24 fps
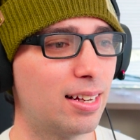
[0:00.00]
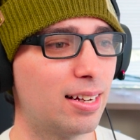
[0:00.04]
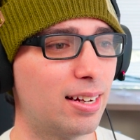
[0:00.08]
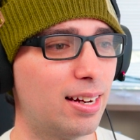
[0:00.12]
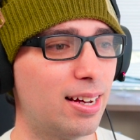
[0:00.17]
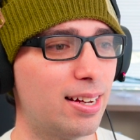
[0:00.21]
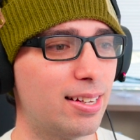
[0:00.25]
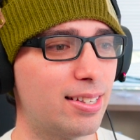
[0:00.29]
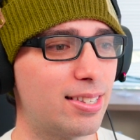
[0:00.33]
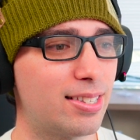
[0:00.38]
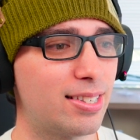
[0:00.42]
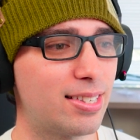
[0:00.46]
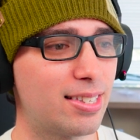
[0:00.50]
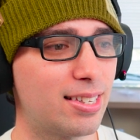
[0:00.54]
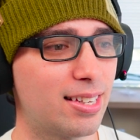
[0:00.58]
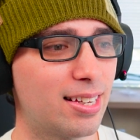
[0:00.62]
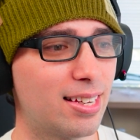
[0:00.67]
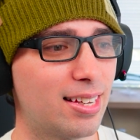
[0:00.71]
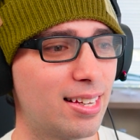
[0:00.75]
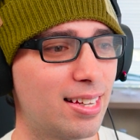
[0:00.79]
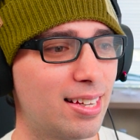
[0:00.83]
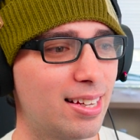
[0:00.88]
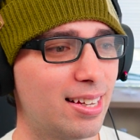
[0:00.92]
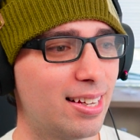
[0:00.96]
Nice.
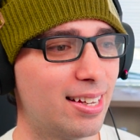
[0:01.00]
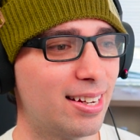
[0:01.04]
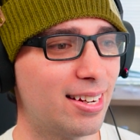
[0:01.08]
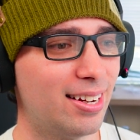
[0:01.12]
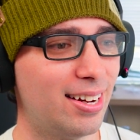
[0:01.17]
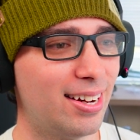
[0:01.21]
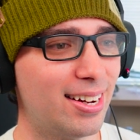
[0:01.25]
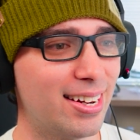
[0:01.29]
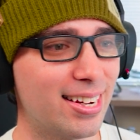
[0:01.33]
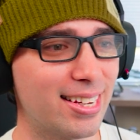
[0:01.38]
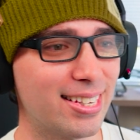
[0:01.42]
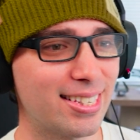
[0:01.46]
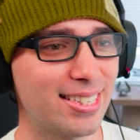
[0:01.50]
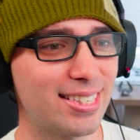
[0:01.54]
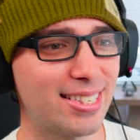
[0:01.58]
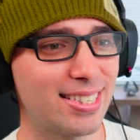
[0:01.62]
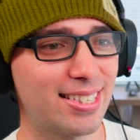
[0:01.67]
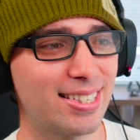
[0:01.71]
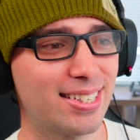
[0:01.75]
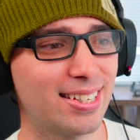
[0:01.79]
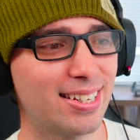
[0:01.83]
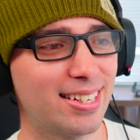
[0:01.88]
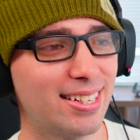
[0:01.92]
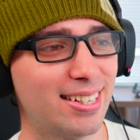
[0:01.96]

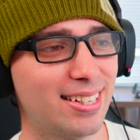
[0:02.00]
Nice.